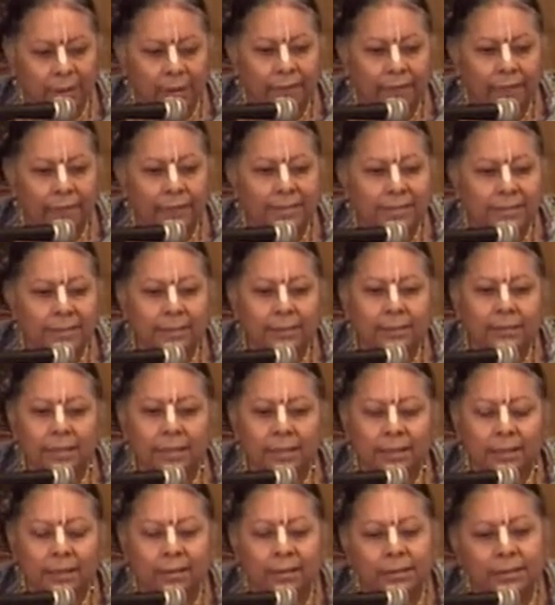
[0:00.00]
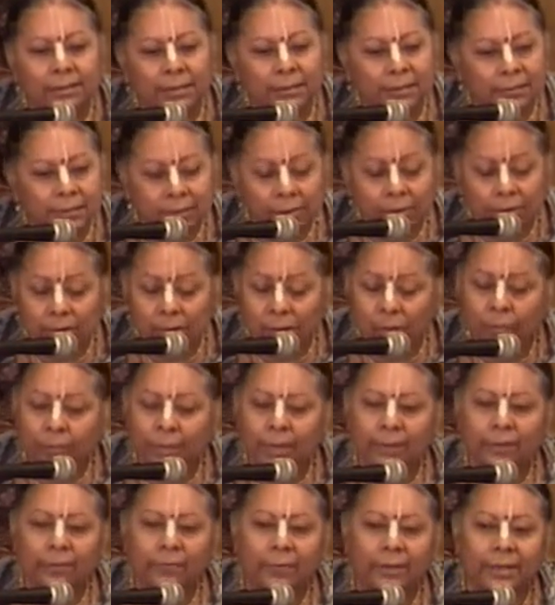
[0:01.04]
facilitated us in so
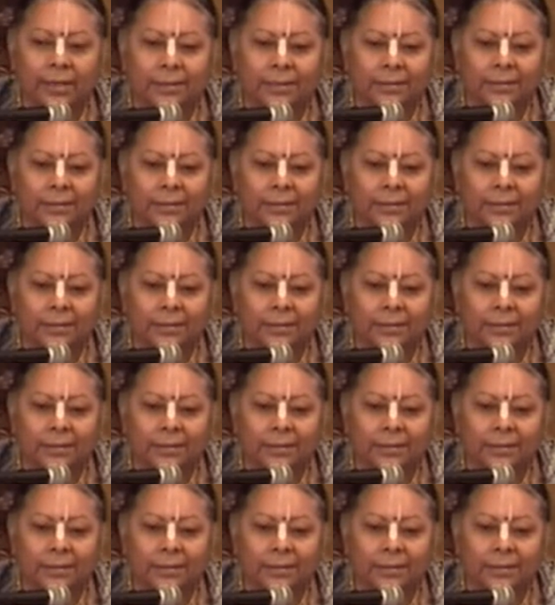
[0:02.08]
many ways.